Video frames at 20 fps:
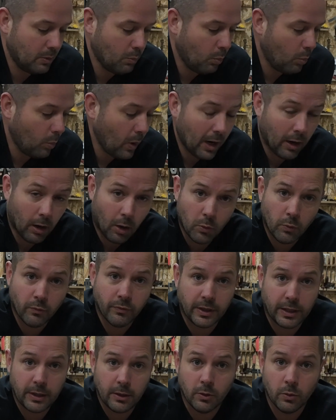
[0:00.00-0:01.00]
and well
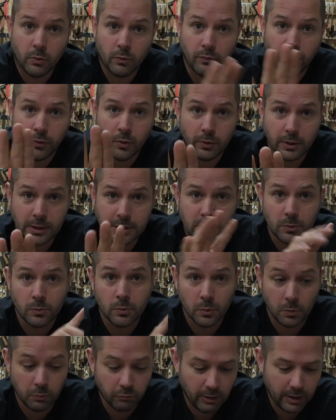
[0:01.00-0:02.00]
overkill for it, so I
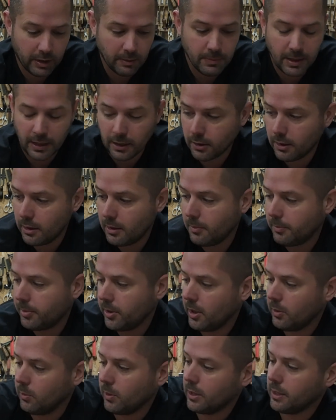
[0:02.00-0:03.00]
wouldn't recommend going to
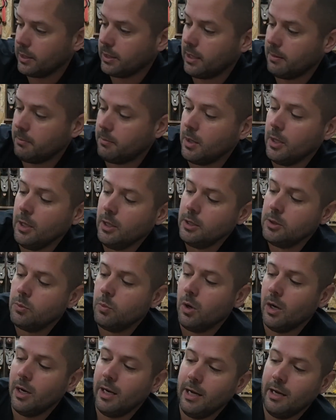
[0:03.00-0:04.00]
buy one of them.
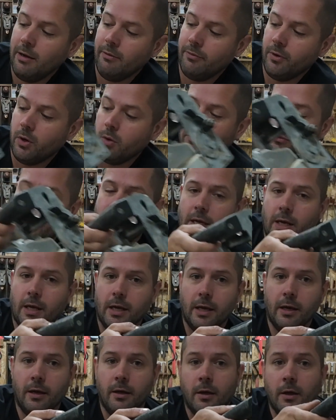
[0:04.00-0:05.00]
What I have over
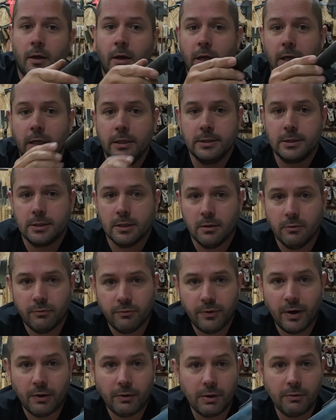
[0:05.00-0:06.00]
here is a
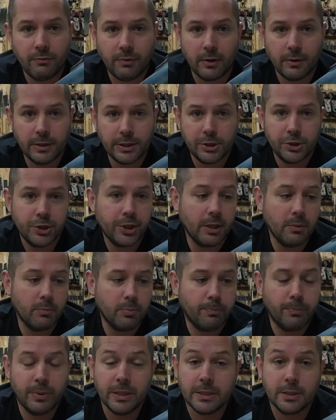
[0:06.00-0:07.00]
very, very cheap
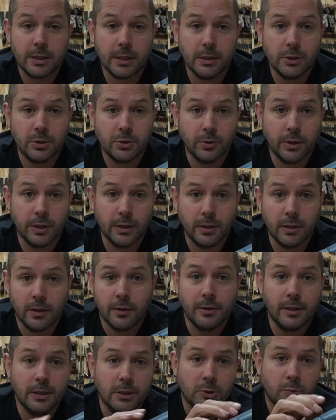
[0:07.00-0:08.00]
biscuit
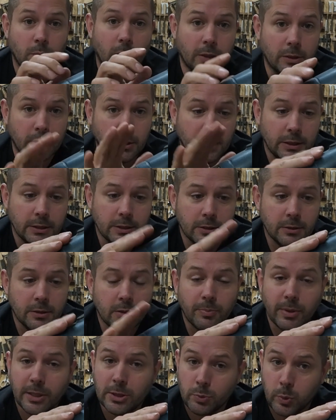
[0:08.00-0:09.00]
jointer. This one isn't
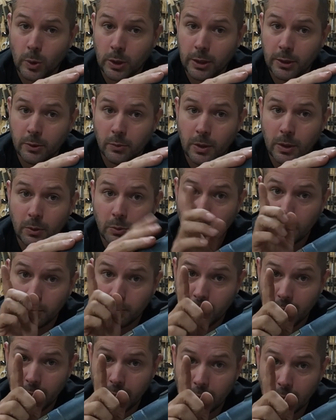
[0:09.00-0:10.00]
the best one in the world,
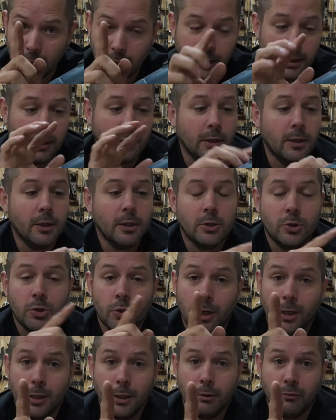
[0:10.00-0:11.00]
admittedly.
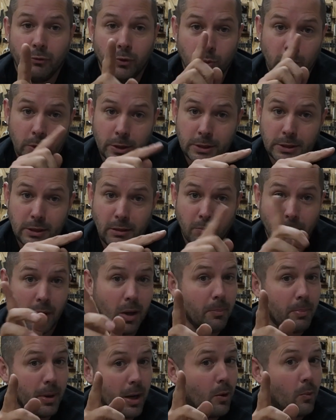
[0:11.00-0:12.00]
Trend, if you want to send me
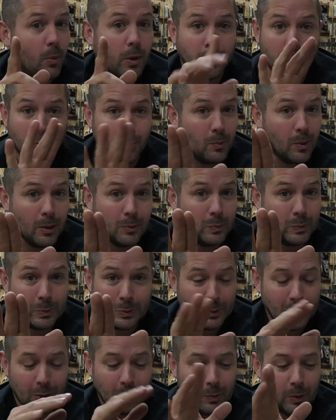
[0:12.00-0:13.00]
a better one, I
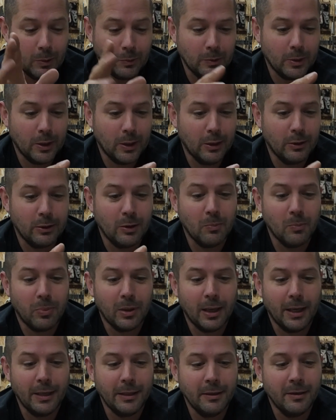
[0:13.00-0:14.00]
won't
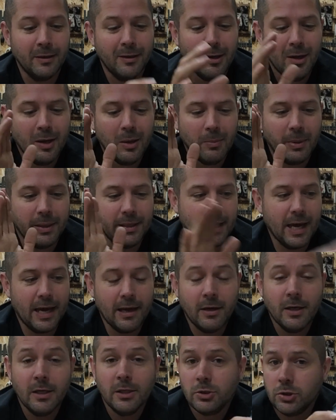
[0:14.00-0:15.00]
complain. But yeah,
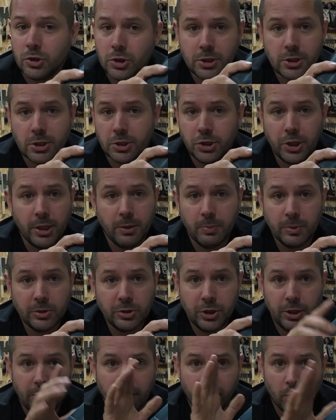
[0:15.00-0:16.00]
just a cheap and
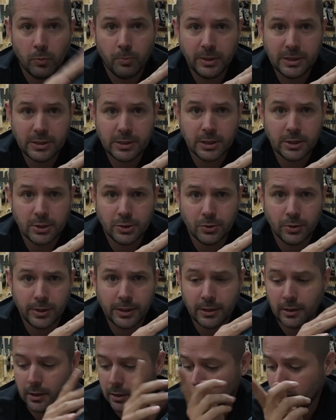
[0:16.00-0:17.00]
cheerful biscuit
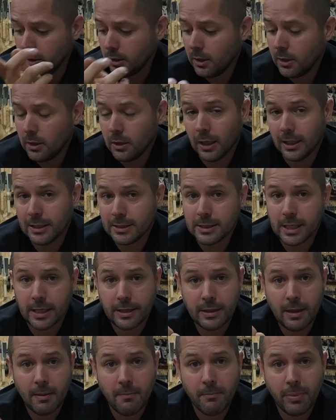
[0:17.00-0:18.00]
jointer. Like I
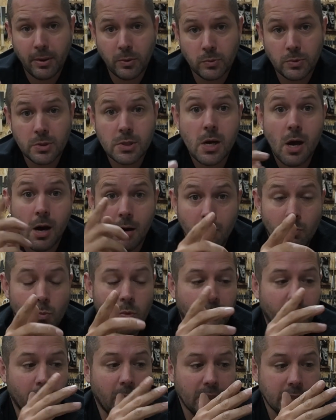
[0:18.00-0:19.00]
said, them bolts come
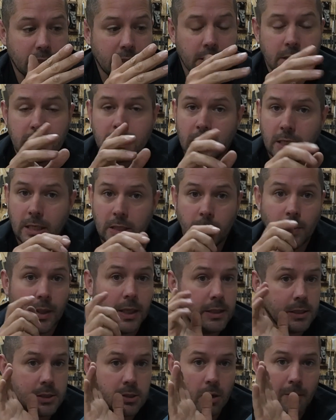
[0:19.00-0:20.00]
with biscuits
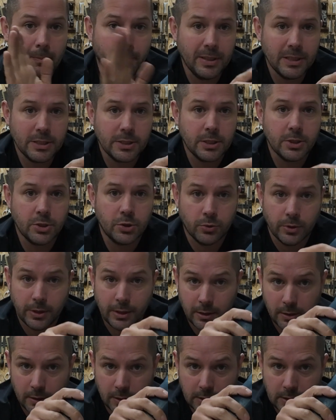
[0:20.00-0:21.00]
anyway, so a biscuit
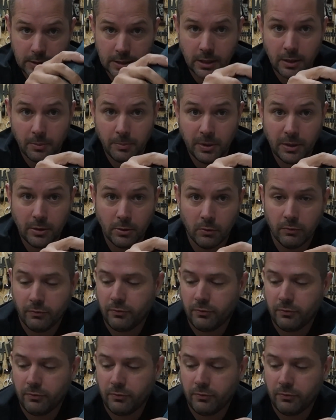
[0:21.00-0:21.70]
jointer is going to be your